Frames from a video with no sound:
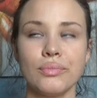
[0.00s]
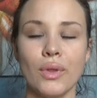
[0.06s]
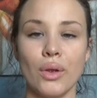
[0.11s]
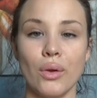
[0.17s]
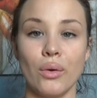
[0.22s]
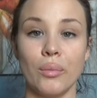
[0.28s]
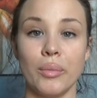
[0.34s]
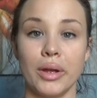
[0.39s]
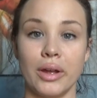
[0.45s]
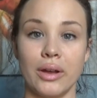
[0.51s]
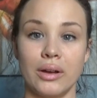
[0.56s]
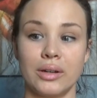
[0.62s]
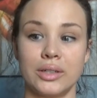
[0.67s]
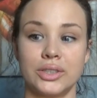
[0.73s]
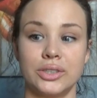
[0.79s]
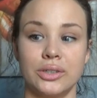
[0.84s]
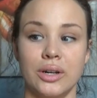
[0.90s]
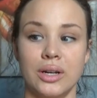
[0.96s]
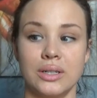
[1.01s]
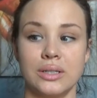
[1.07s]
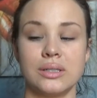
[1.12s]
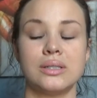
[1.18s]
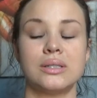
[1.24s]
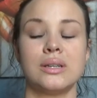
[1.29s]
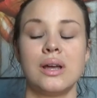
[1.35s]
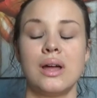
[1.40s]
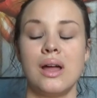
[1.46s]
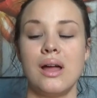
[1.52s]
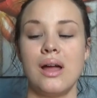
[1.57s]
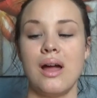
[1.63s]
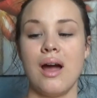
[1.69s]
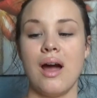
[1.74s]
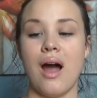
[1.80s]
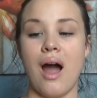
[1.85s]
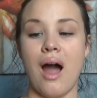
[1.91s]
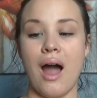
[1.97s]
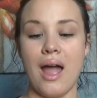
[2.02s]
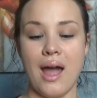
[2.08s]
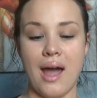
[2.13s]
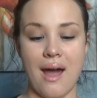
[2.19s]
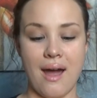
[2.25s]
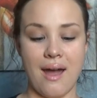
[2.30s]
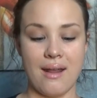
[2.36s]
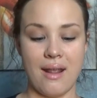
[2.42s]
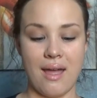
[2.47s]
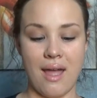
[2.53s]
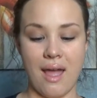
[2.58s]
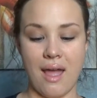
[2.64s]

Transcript: Oh my gosh, you guys. I had